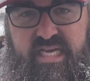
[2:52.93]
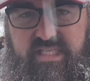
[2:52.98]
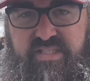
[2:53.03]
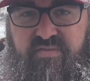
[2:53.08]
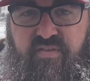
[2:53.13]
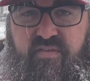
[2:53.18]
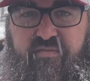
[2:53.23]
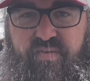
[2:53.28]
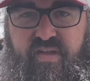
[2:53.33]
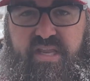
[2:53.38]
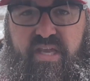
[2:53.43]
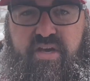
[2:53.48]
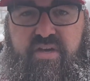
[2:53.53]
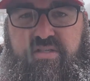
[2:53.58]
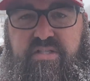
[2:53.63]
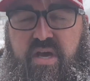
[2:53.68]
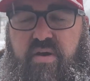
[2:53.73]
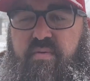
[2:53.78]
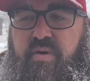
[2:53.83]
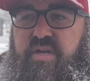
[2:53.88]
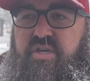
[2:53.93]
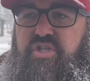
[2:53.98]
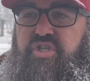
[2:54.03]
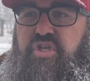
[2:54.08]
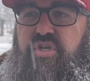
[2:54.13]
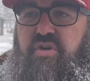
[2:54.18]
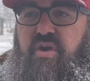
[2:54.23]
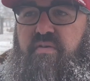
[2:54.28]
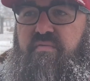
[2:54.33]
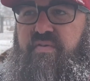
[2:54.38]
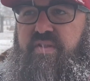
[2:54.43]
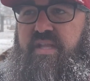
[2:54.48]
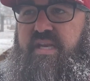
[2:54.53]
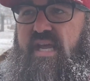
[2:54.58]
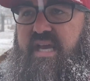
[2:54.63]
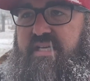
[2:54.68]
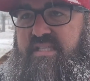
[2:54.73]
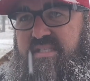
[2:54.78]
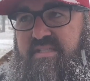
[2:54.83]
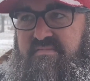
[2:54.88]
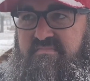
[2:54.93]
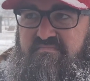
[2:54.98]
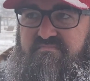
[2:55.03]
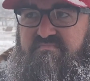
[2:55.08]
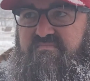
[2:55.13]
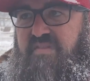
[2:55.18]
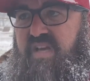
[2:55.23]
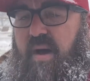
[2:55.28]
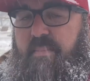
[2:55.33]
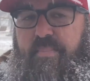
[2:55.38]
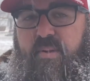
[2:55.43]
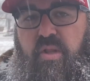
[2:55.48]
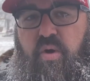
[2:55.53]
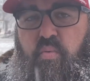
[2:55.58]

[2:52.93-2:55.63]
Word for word: for videos I want to shoot over the next couple of